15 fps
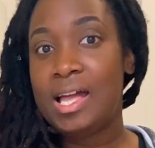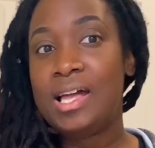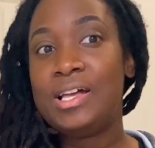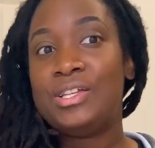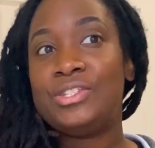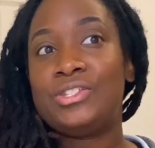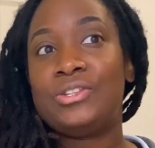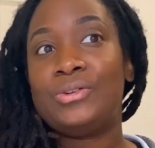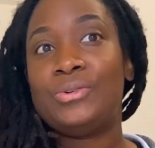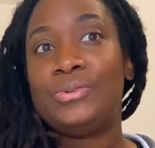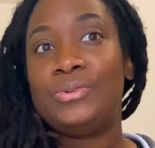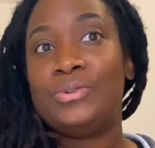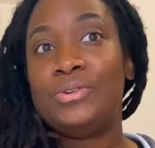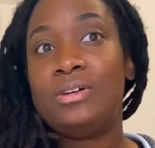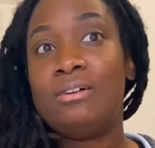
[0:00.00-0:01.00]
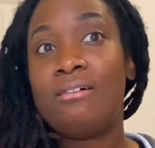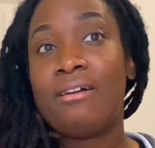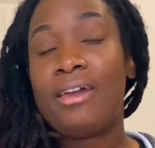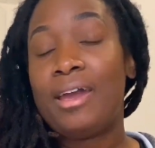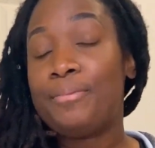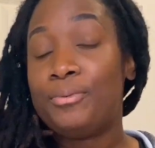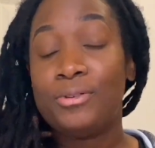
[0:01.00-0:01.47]
So
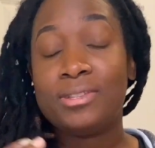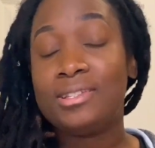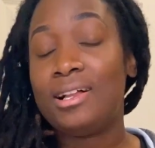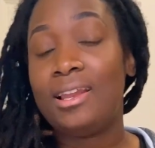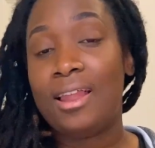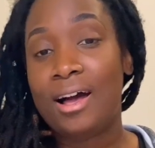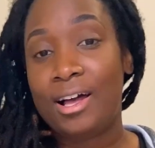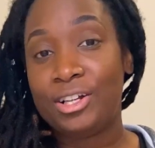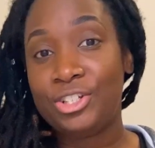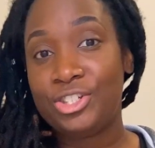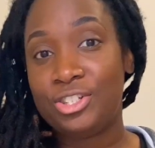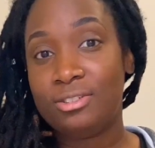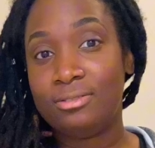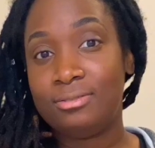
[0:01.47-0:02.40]
airports are large.